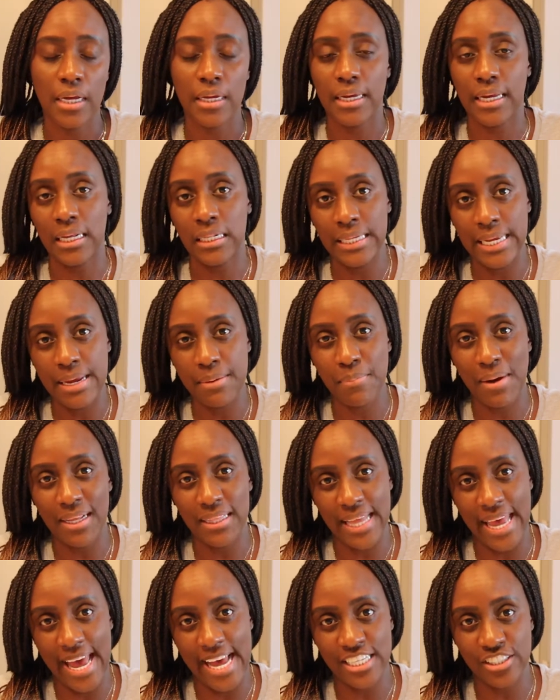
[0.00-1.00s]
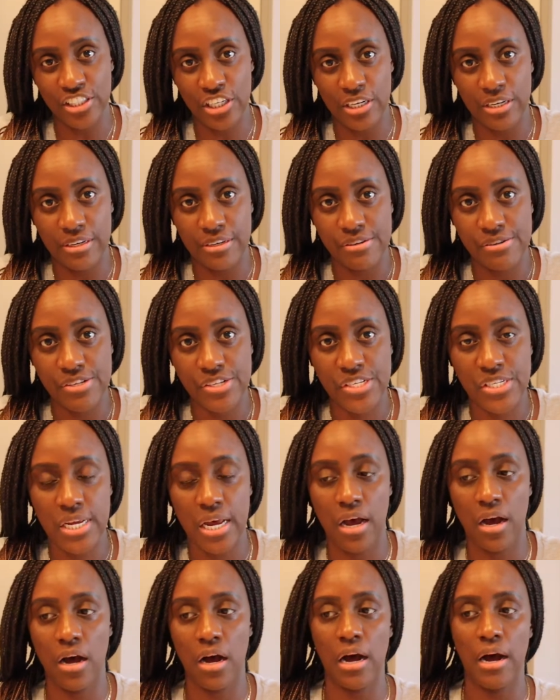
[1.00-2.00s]
clean my lanterns.
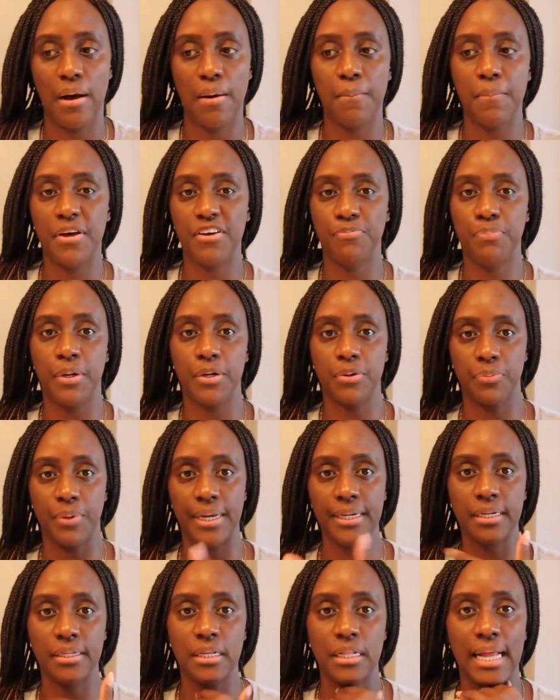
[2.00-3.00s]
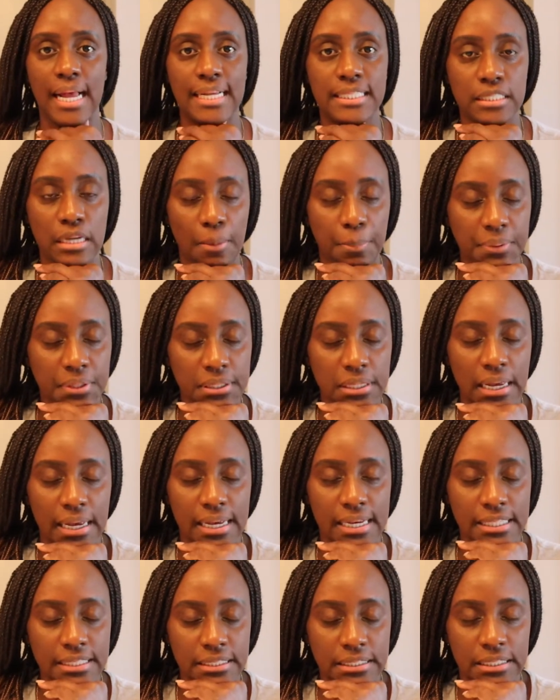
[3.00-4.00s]
It's been raining the last couple of
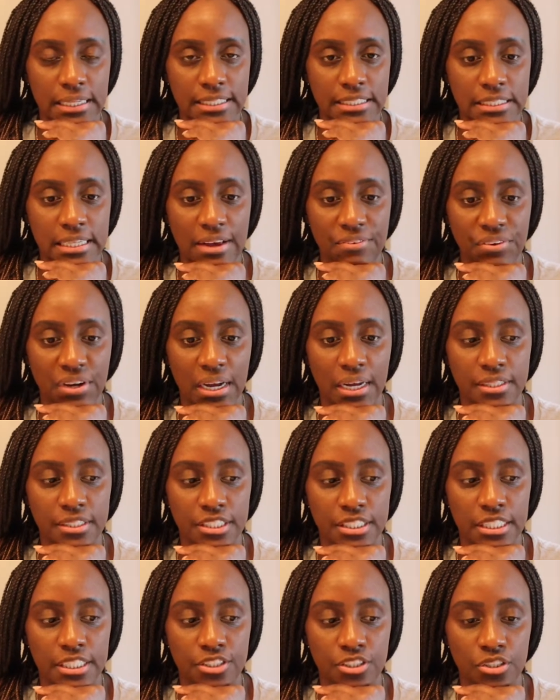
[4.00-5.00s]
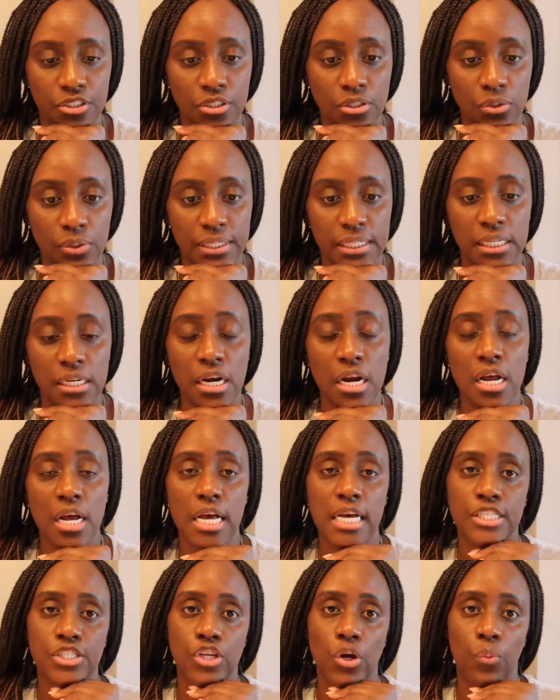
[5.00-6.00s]
days and I just haven't gotten the chance to do it.
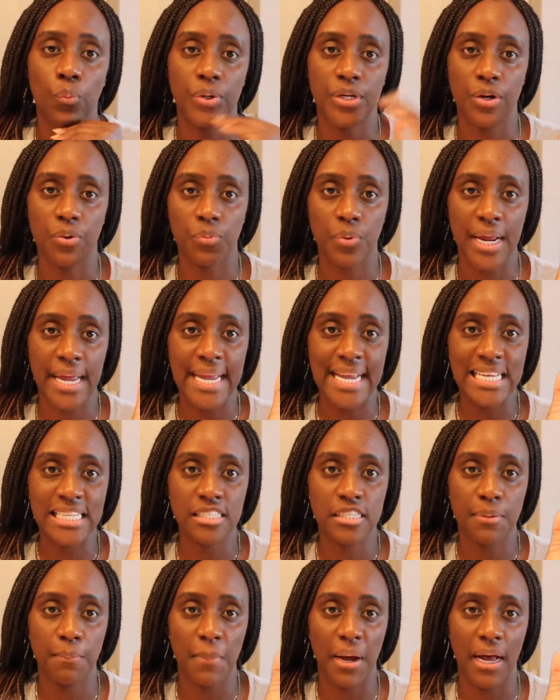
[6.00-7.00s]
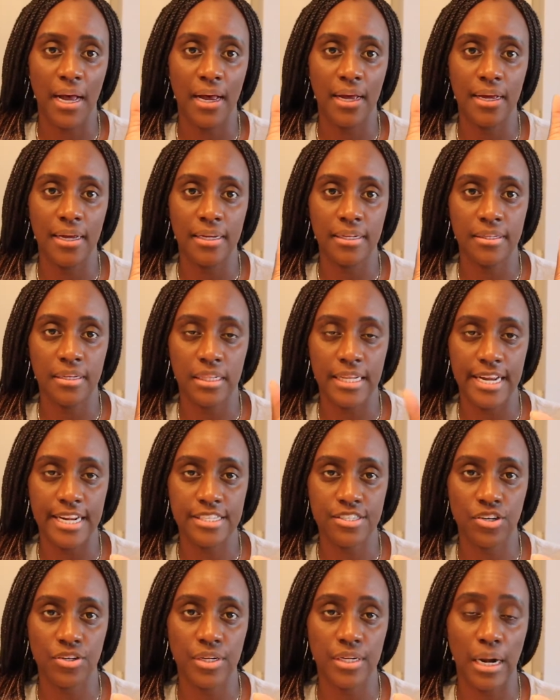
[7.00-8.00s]
So when it rains, the
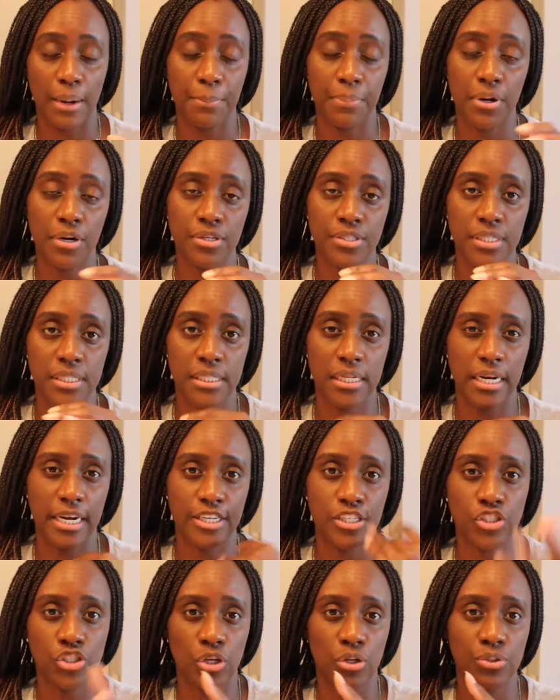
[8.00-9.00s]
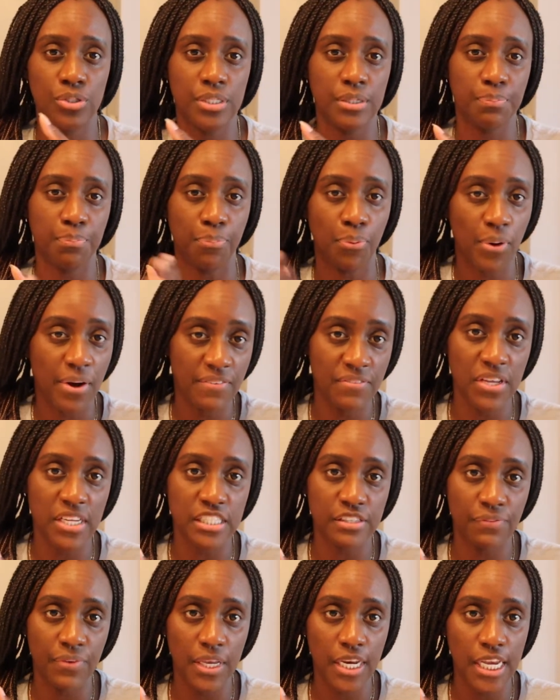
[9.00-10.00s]
lantern that I purchased that I showed you in the
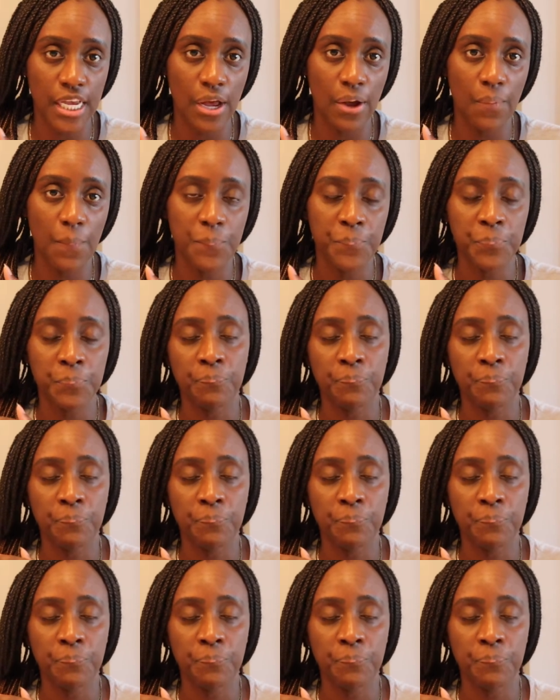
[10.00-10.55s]
previous video,